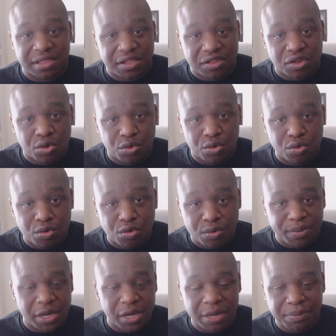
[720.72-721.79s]
met these
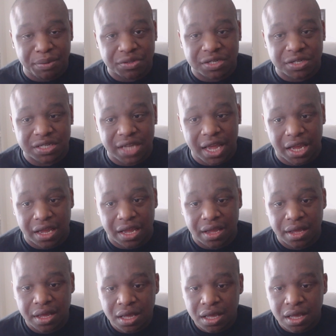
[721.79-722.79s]
cool people today.